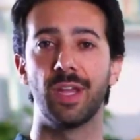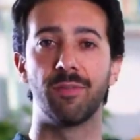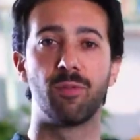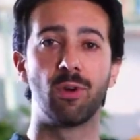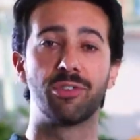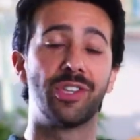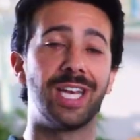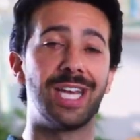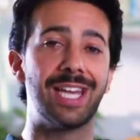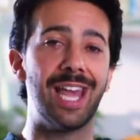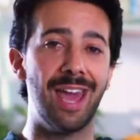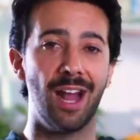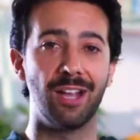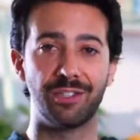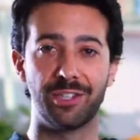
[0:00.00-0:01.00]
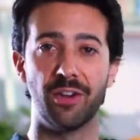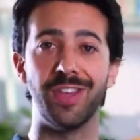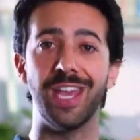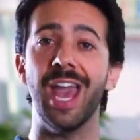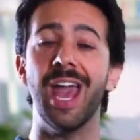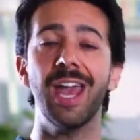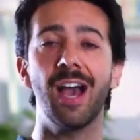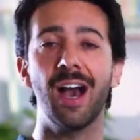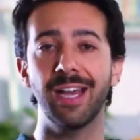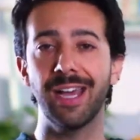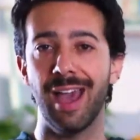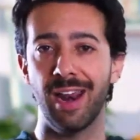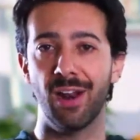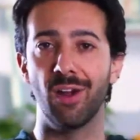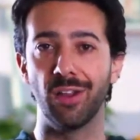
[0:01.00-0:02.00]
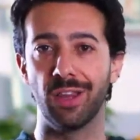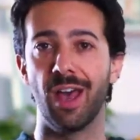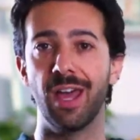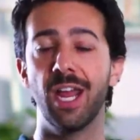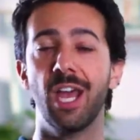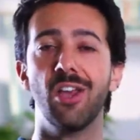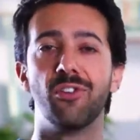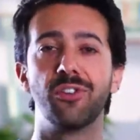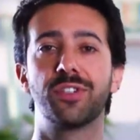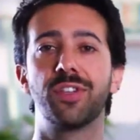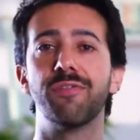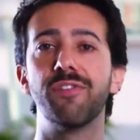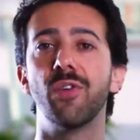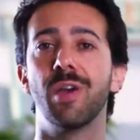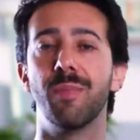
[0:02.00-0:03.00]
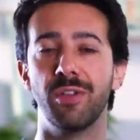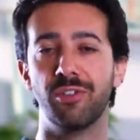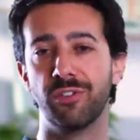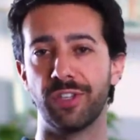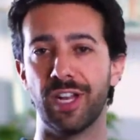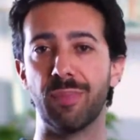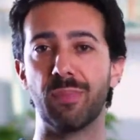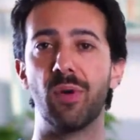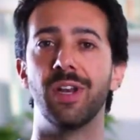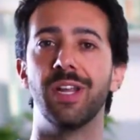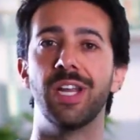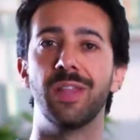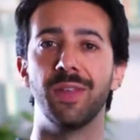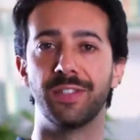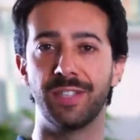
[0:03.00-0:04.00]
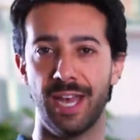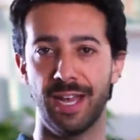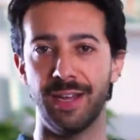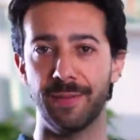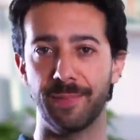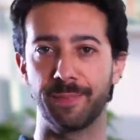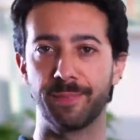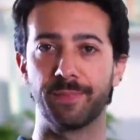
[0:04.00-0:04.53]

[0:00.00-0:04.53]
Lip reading: Unfortunately, I cannot share the AI edit online, just a few images that I put in this edit.